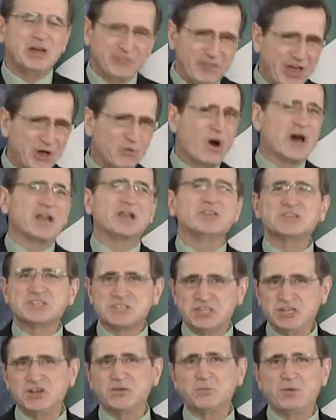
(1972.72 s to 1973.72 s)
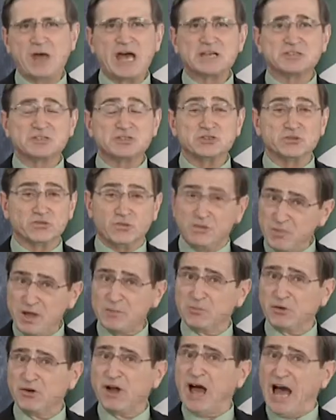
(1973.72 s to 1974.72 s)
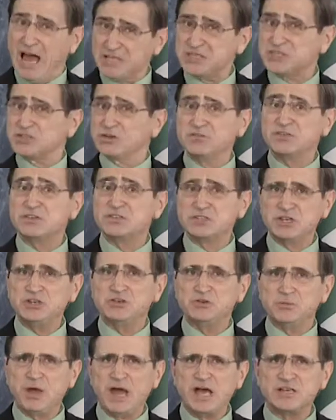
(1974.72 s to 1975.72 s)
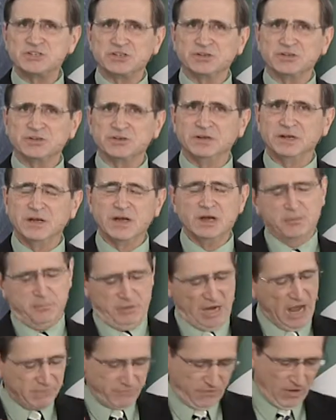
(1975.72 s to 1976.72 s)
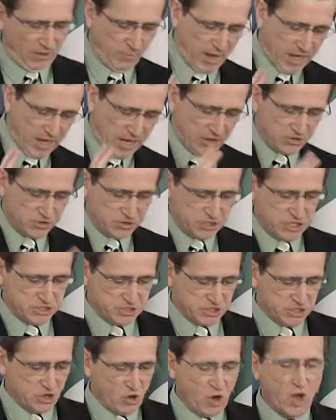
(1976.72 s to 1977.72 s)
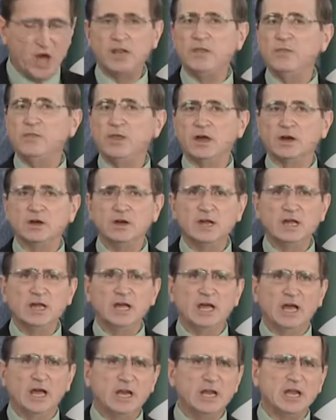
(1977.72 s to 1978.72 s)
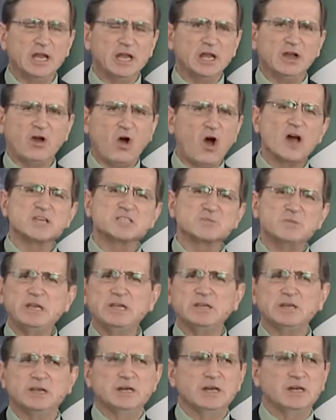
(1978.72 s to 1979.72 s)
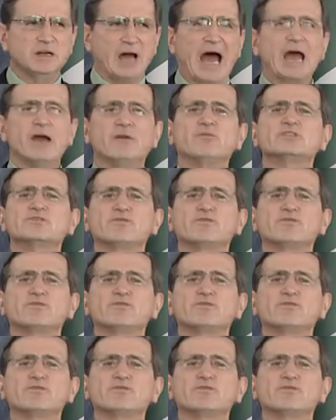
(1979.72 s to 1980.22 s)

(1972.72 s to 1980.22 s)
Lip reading: they wanted the senior pastor to. Remember, I served the senior pastor. But I felt my energies had gone in there. And it caused me to, I was